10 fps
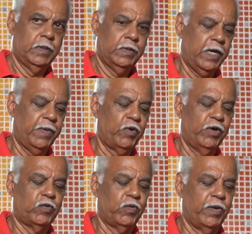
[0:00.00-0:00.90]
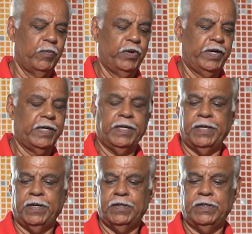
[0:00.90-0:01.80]
Now I am going to remove it
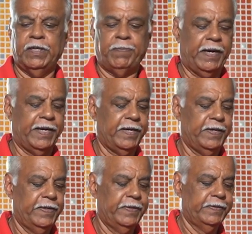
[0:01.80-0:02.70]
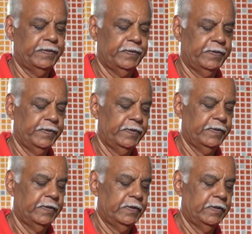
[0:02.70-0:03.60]
on the platter.
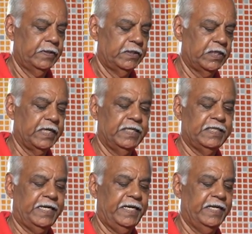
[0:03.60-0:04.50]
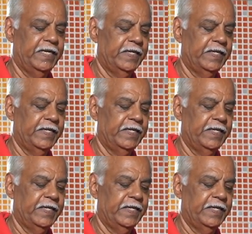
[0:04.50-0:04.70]
Chicken is ready.